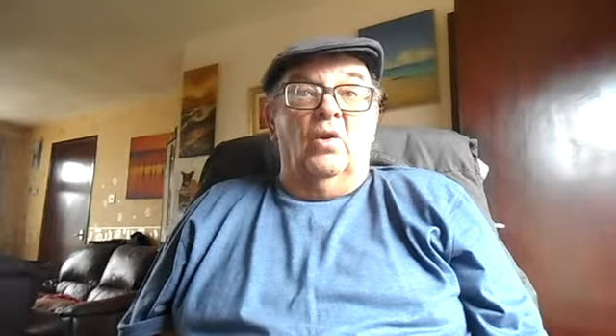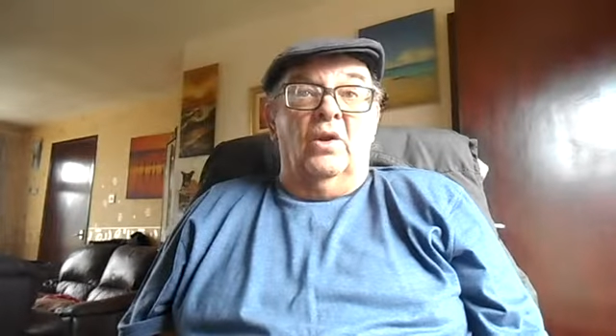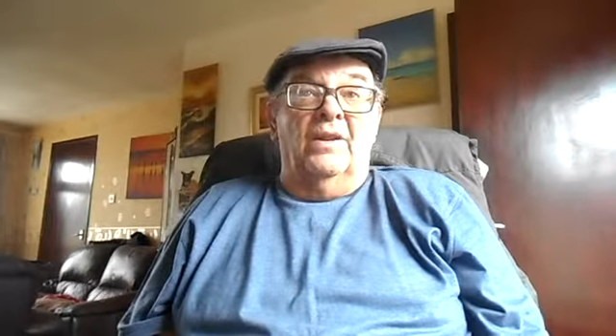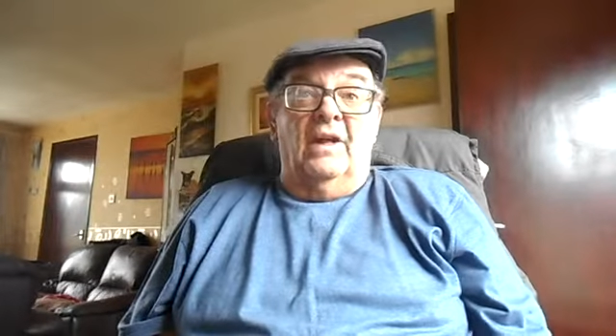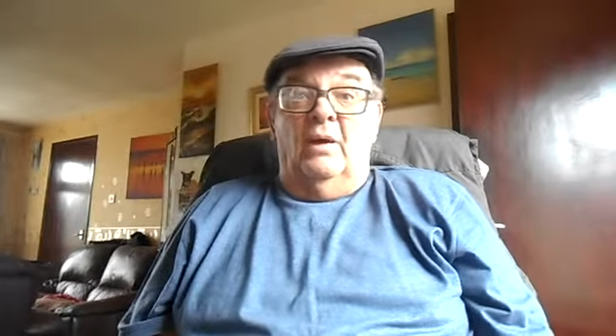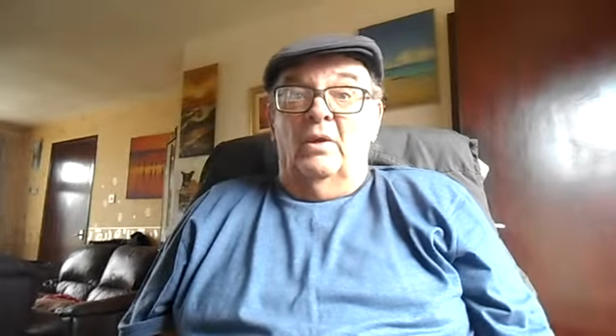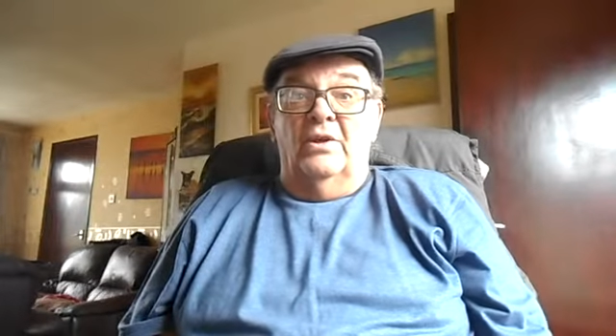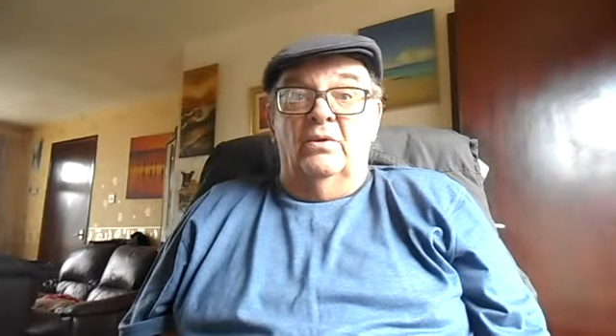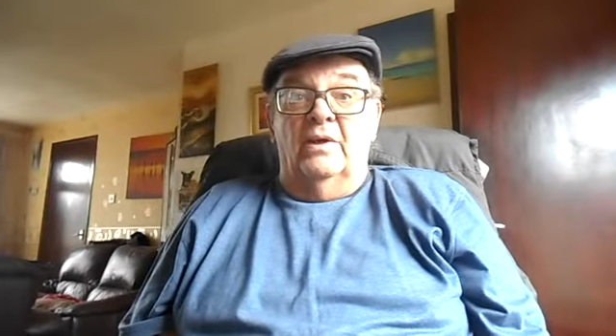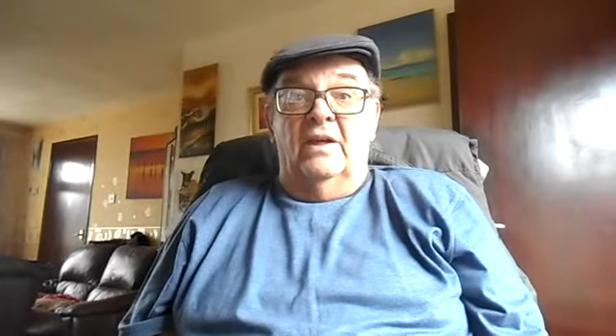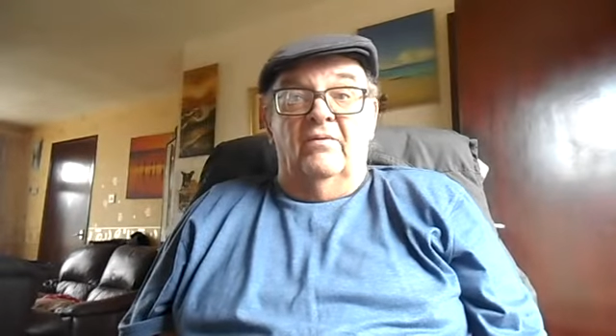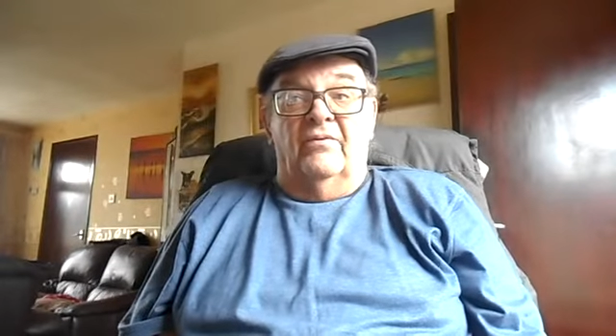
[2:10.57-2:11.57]
only then I were
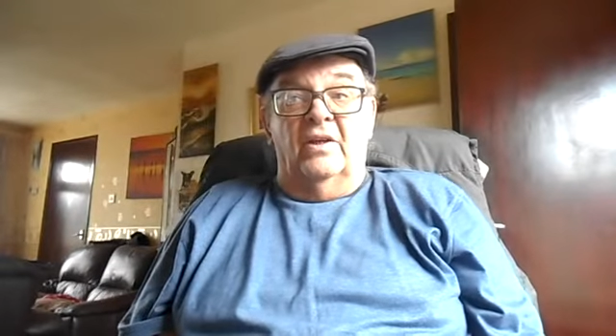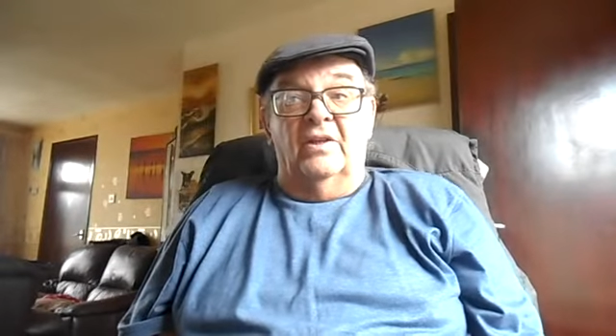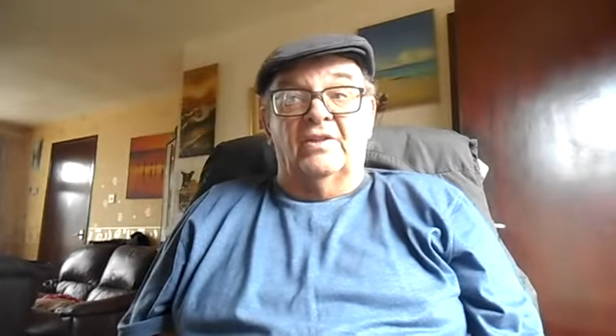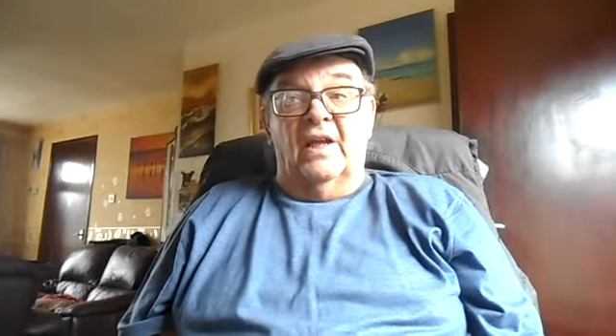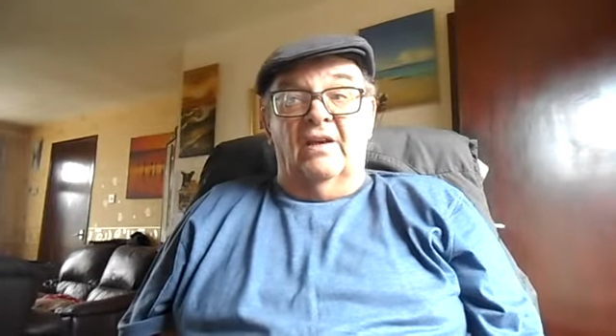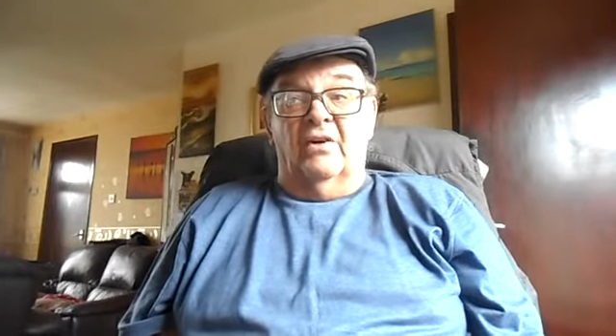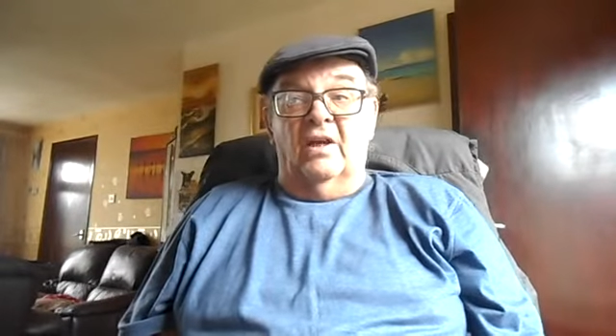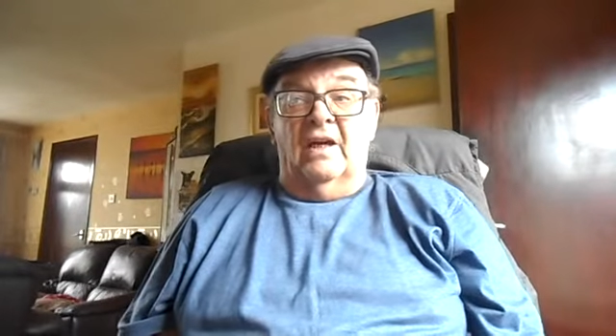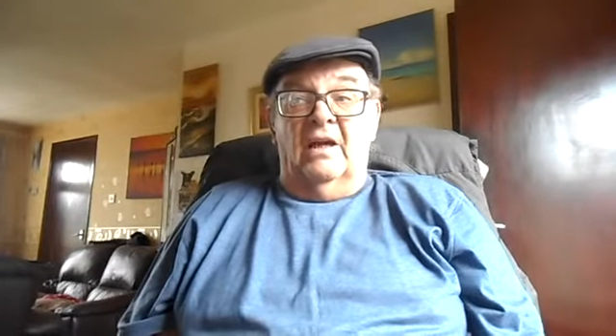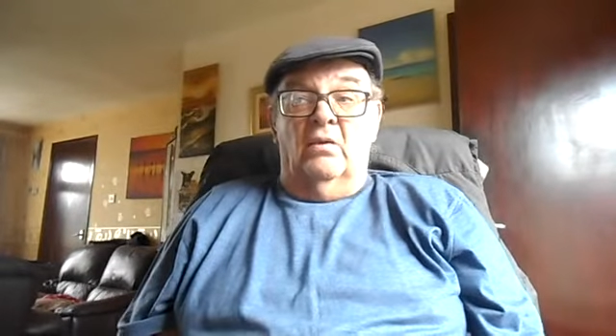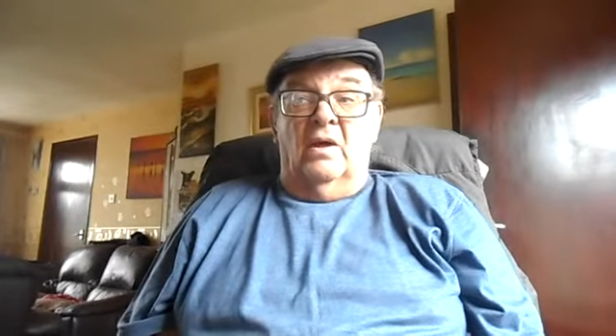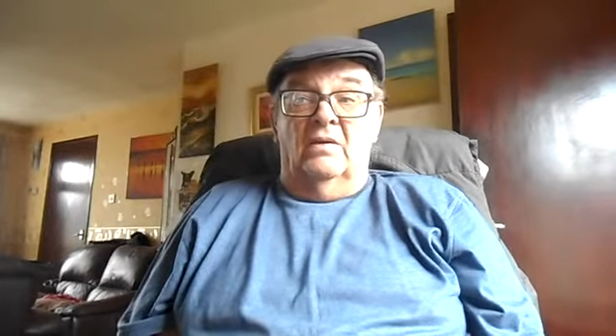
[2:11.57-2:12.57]
doing it for a tenner
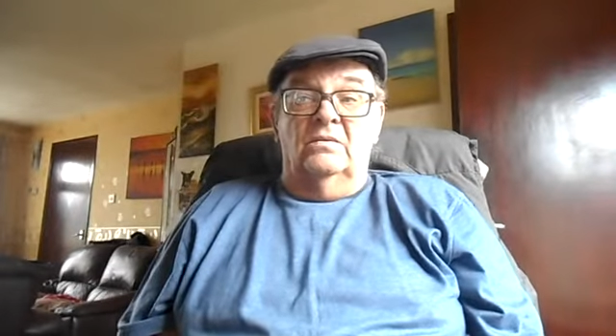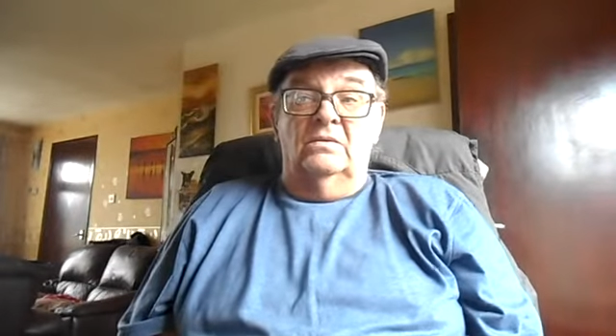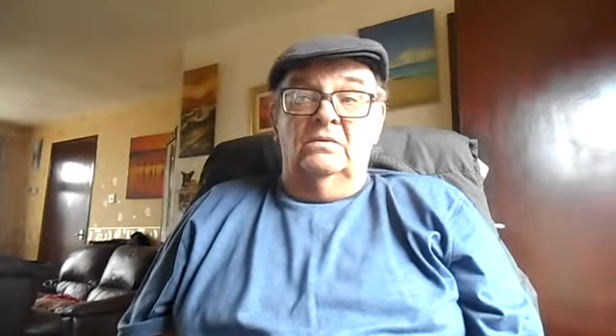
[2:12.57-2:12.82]
an hour.